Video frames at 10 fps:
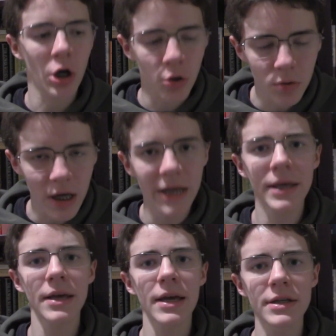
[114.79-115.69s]
Are you
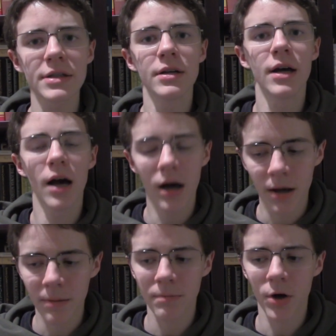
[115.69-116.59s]
liking it?
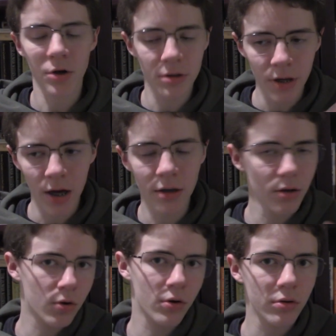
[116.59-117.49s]
Are you not?
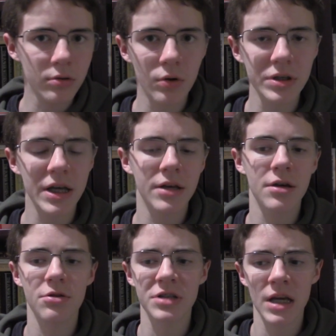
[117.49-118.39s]
Or take
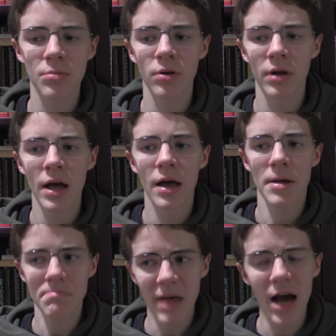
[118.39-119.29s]
another example.
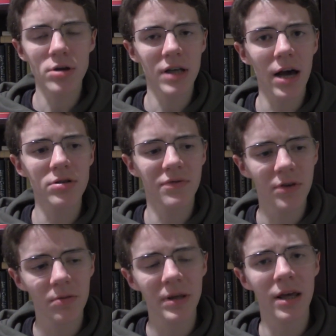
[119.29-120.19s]
How's it
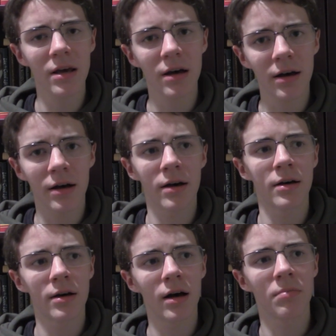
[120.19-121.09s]
feel being
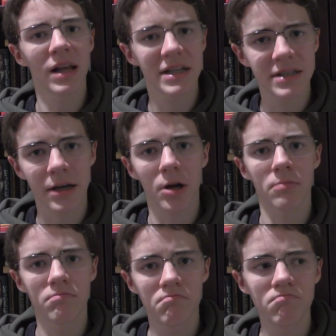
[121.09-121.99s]
a blade singer?
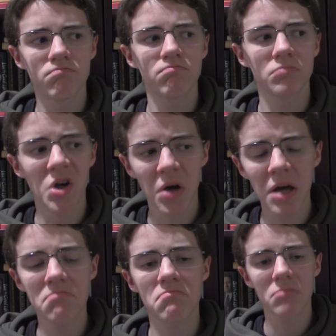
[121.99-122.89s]

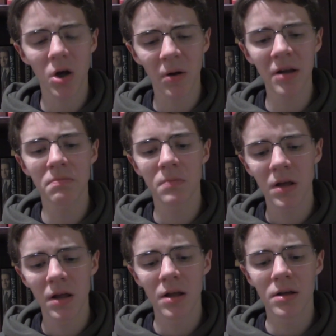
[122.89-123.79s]
Okay, all right.
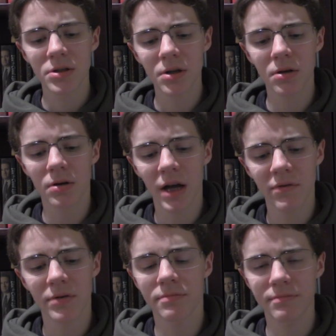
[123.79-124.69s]
So you
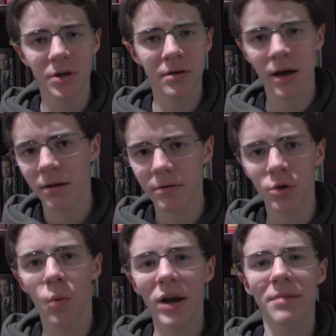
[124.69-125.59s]

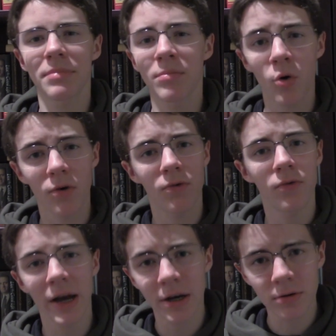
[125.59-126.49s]
want to be more
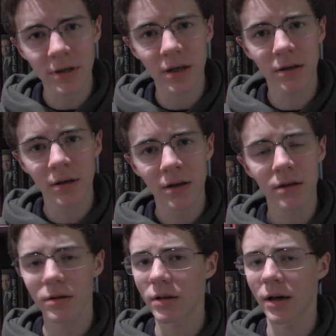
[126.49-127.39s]
fightery.
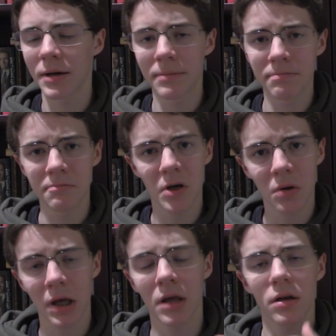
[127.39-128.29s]

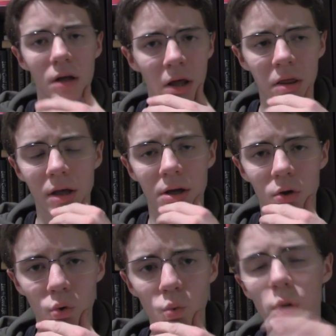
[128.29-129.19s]
Okay, I
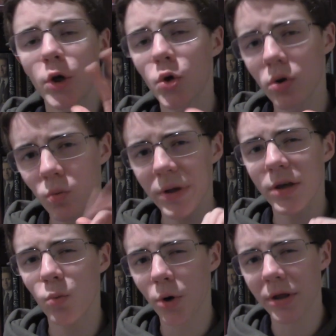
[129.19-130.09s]
think we
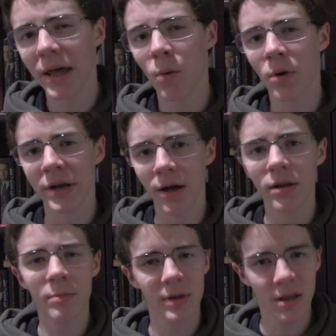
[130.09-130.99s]
could work that one
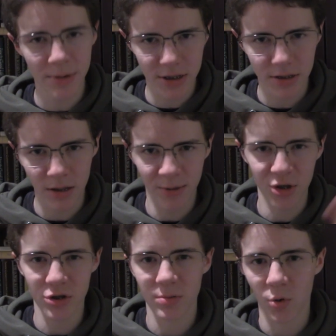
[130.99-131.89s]
out. Let me
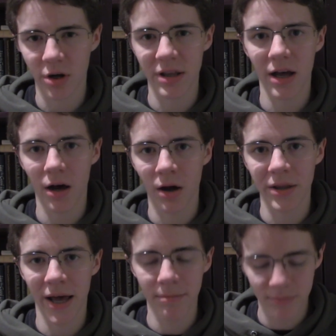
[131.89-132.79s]
do some work on that.